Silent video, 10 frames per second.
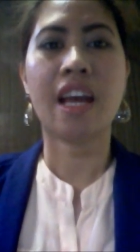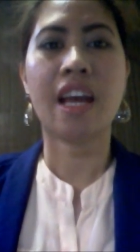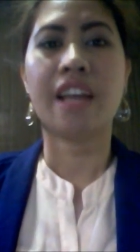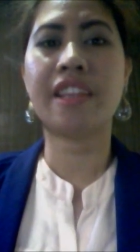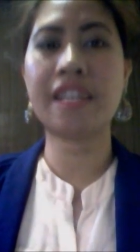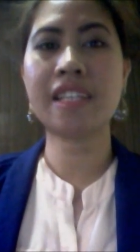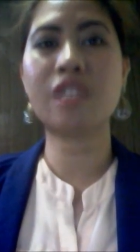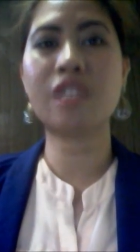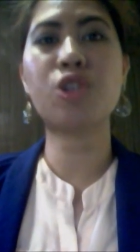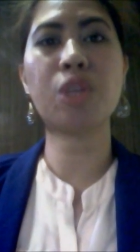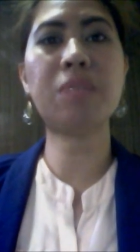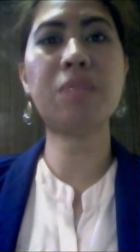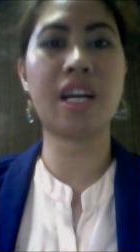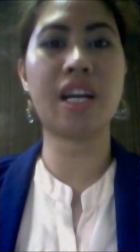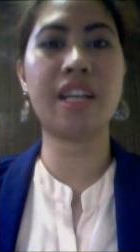This shall be
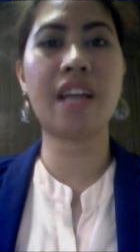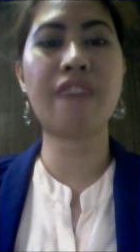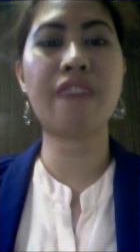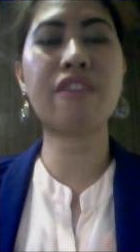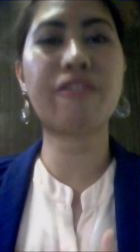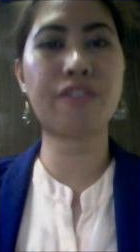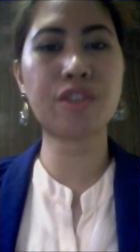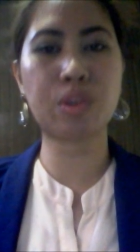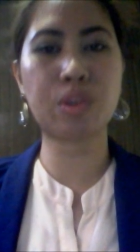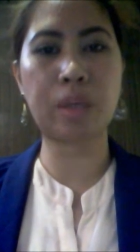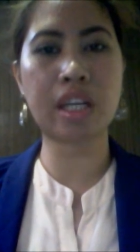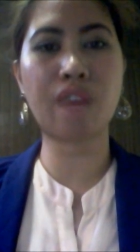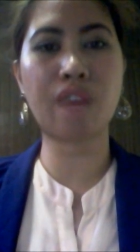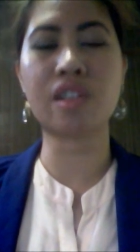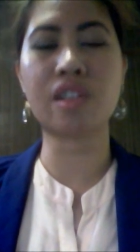done every first week of
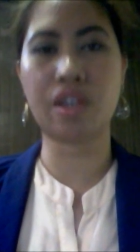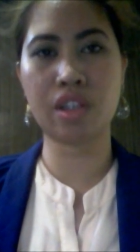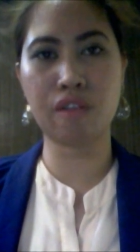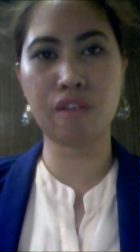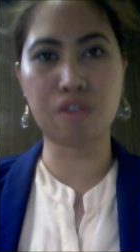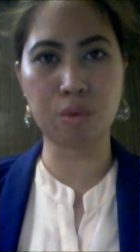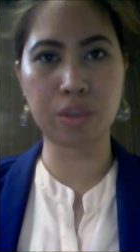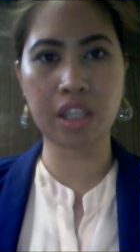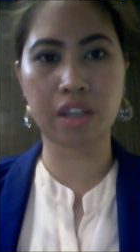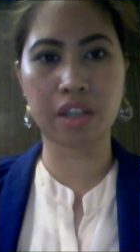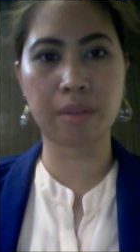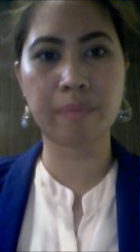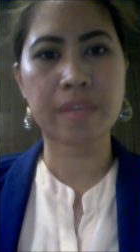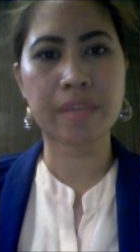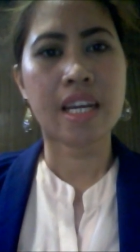the start of school year.
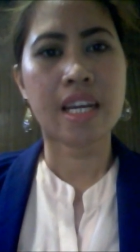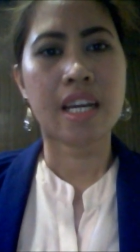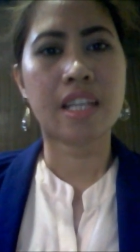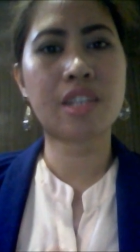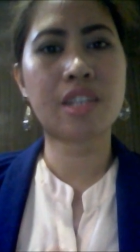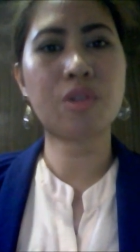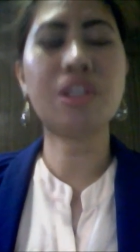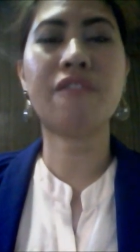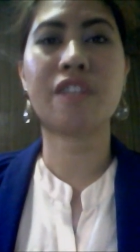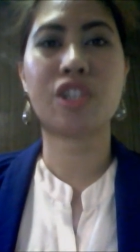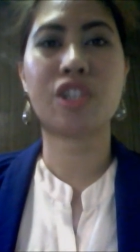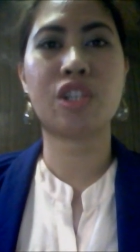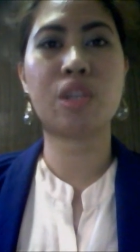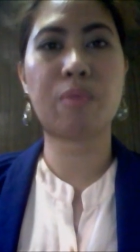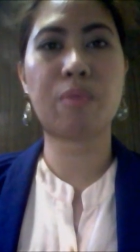The school division
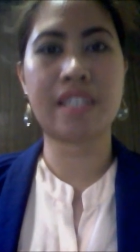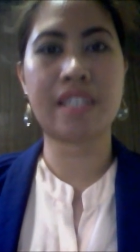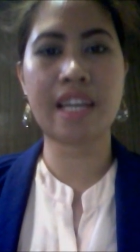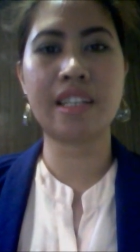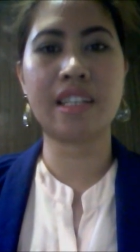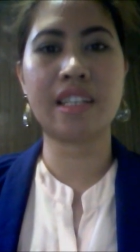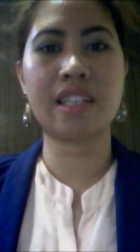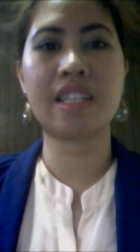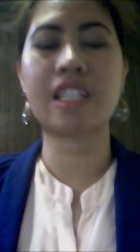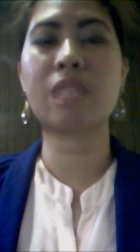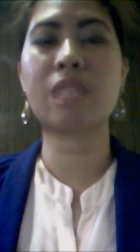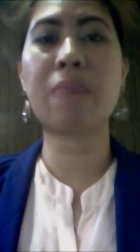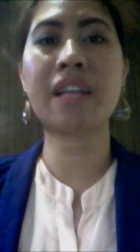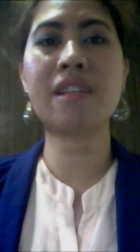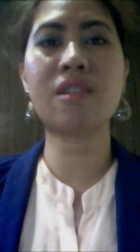superintendent is
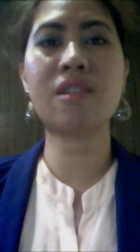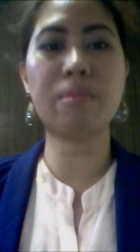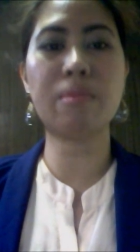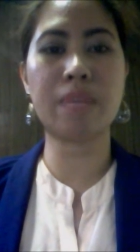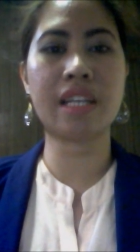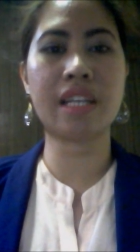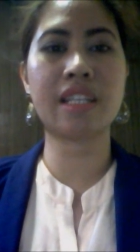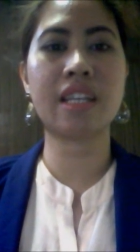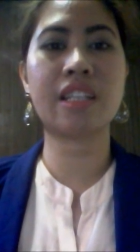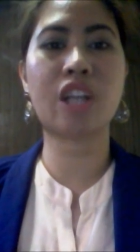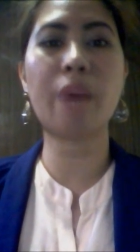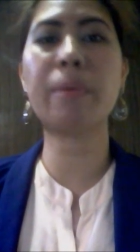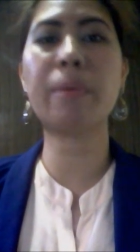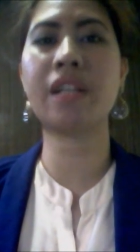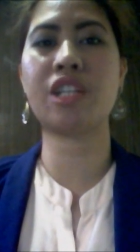expected to submit the
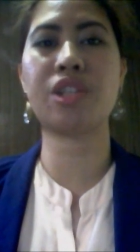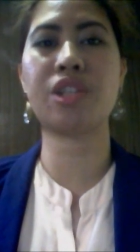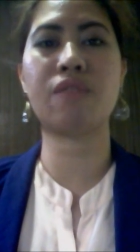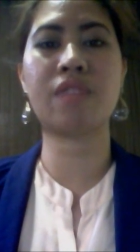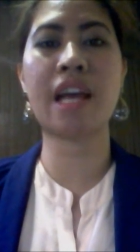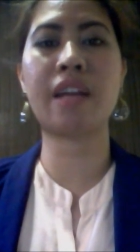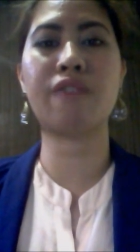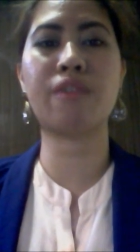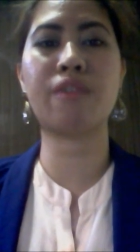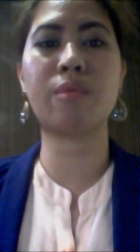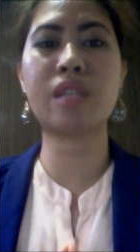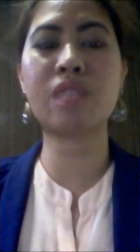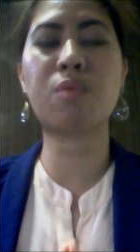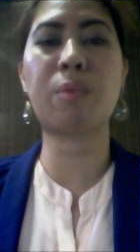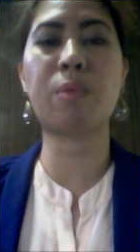compilation of data from these
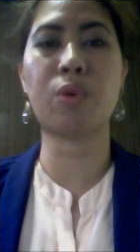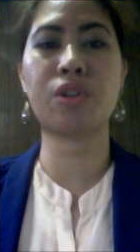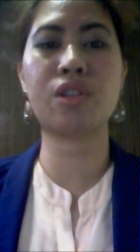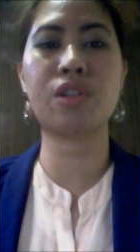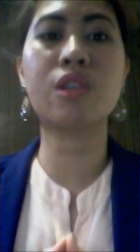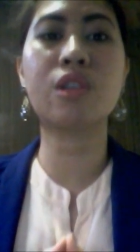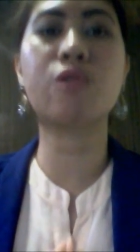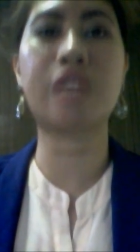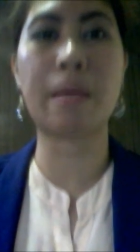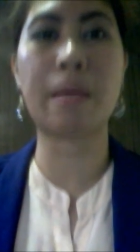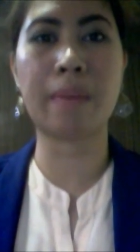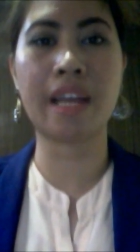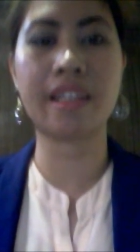reports to DepEd,